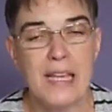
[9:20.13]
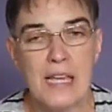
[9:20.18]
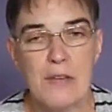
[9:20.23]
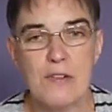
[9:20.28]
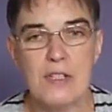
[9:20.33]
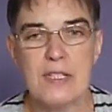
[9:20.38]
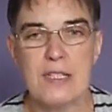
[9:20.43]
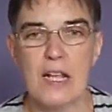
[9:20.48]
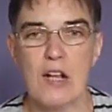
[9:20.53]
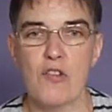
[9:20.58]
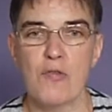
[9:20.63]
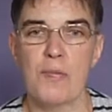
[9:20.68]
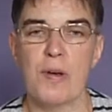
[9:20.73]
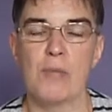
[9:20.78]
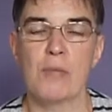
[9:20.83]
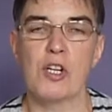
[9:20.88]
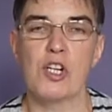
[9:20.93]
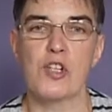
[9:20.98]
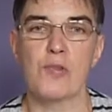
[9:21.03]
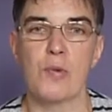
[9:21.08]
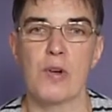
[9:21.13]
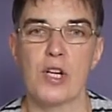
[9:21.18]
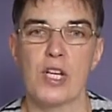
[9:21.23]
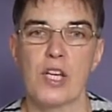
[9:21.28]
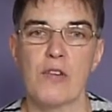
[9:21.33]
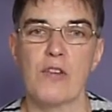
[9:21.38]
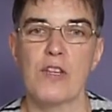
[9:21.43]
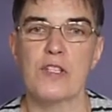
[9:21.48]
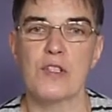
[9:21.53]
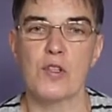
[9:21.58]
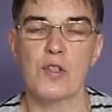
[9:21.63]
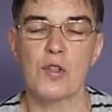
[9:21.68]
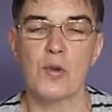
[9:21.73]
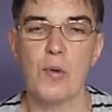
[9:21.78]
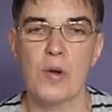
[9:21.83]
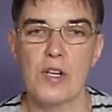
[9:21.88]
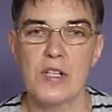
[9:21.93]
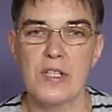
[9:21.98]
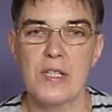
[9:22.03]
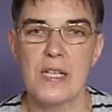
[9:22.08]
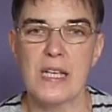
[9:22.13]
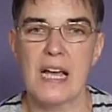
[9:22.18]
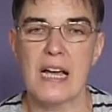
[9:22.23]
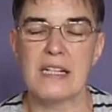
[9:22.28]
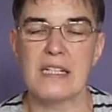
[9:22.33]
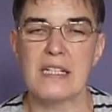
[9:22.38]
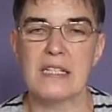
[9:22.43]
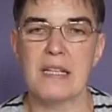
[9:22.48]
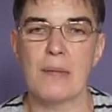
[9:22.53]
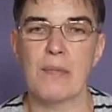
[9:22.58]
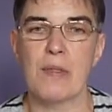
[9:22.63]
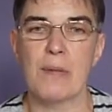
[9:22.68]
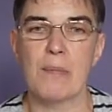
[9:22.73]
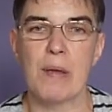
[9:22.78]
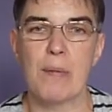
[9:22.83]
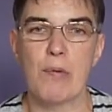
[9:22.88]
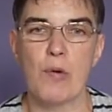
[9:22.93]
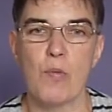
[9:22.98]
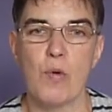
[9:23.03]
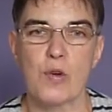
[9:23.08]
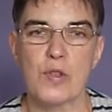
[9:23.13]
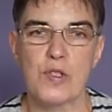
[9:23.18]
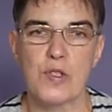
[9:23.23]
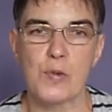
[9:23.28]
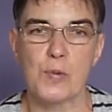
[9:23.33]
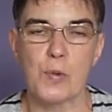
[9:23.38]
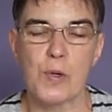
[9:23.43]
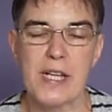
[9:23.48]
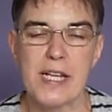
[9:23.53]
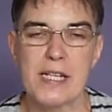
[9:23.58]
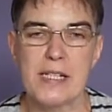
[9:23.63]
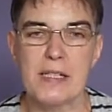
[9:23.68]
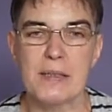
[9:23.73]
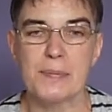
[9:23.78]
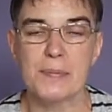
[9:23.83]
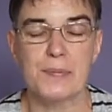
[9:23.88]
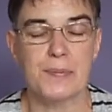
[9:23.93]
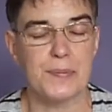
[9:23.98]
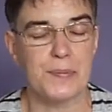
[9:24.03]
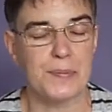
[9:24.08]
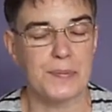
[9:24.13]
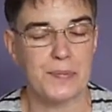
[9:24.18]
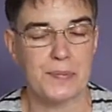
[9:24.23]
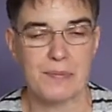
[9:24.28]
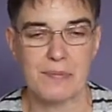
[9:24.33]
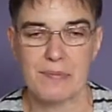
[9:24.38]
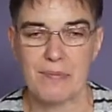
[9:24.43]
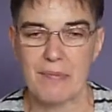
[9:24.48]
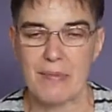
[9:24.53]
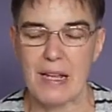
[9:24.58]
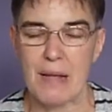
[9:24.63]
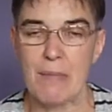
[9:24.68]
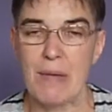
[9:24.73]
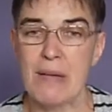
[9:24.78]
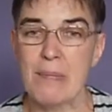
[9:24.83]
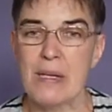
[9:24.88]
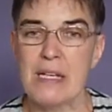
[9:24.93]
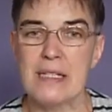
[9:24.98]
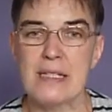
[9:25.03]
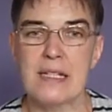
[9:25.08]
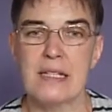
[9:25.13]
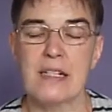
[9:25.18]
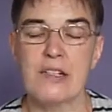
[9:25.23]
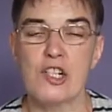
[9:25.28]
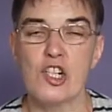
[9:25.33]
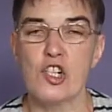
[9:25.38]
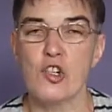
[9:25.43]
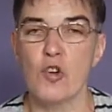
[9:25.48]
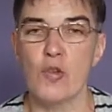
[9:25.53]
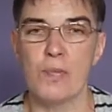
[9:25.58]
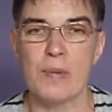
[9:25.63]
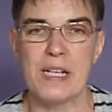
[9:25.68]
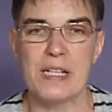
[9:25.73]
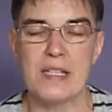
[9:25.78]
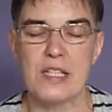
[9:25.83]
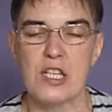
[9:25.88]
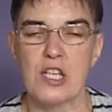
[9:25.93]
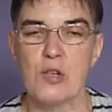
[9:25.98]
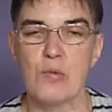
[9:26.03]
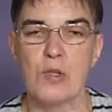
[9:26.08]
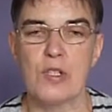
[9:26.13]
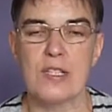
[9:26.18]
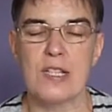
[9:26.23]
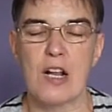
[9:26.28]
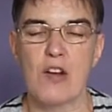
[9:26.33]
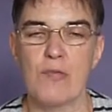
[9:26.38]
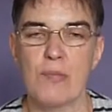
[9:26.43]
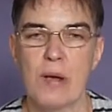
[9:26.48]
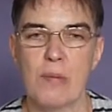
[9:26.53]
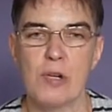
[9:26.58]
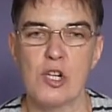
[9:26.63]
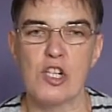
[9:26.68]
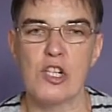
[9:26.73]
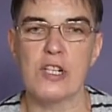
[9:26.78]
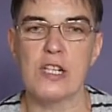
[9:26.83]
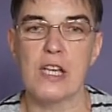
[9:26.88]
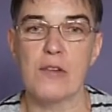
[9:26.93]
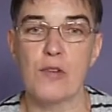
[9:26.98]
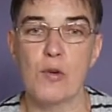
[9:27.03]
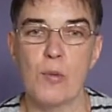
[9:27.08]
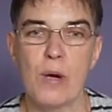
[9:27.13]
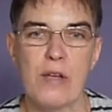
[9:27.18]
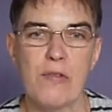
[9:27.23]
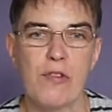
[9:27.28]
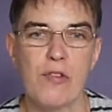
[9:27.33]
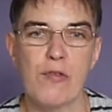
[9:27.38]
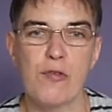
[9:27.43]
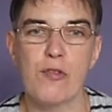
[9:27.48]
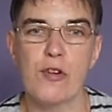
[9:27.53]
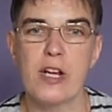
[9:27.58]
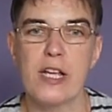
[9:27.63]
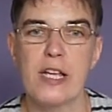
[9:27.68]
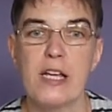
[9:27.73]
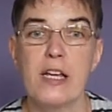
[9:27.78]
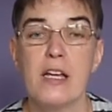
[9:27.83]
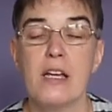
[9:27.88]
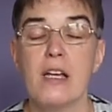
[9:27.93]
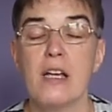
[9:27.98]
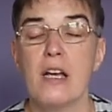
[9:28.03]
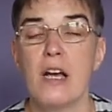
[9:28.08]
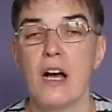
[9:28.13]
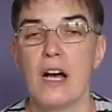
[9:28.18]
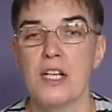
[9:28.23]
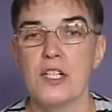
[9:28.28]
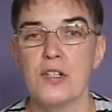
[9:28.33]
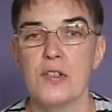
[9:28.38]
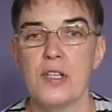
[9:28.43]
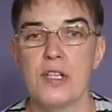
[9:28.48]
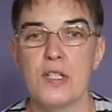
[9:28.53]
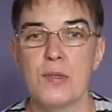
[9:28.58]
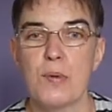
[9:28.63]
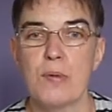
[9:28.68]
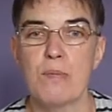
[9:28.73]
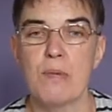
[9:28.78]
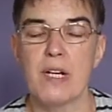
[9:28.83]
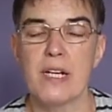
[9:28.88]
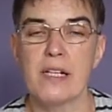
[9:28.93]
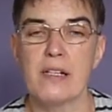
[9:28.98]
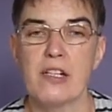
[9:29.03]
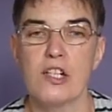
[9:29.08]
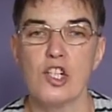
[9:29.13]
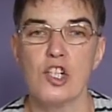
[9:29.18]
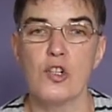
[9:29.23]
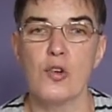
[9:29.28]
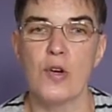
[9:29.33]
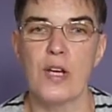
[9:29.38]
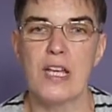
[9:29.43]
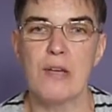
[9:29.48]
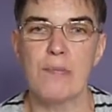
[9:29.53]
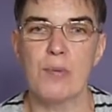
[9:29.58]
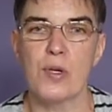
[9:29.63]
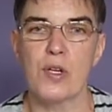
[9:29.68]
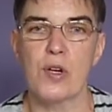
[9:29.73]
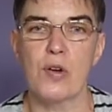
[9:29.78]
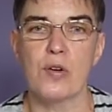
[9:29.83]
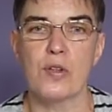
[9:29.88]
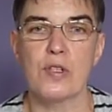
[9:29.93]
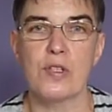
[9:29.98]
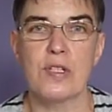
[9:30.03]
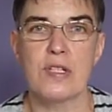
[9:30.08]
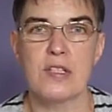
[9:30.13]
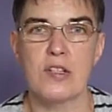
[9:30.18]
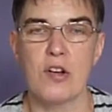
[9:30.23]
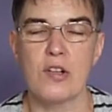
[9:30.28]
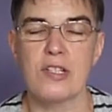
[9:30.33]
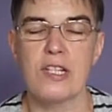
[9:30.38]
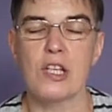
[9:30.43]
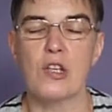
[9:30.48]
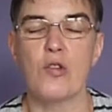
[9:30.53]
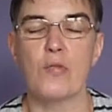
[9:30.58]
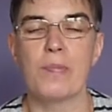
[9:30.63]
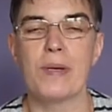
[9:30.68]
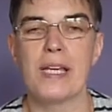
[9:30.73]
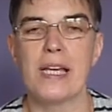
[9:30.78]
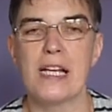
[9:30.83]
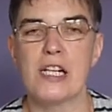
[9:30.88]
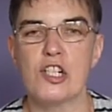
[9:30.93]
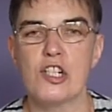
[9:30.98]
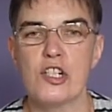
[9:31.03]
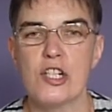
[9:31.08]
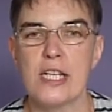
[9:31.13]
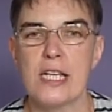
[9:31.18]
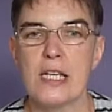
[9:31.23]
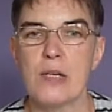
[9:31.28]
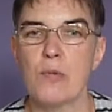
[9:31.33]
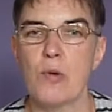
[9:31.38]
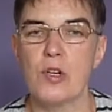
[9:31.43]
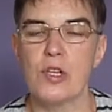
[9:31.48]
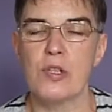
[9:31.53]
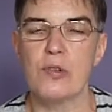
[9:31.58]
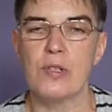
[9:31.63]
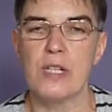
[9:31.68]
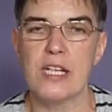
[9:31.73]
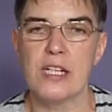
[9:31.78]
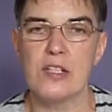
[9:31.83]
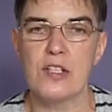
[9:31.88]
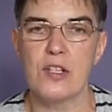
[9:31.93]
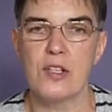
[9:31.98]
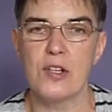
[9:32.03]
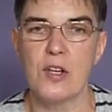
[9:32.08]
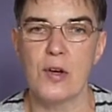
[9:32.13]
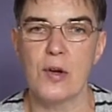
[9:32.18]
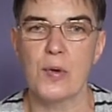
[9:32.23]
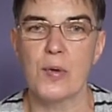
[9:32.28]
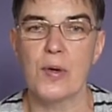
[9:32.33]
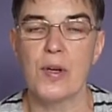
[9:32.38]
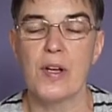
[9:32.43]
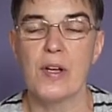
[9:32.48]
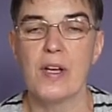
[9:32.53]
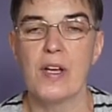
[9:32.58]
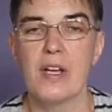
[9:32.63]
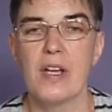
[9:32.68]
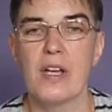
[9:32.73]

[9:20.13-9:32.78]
Even self-published work, if it's good quality and it's something people want to read. Maybe it's a short piece that you would self-publish and give away for free. I do this with my short ebook on starting your PhD, What You Need to Know.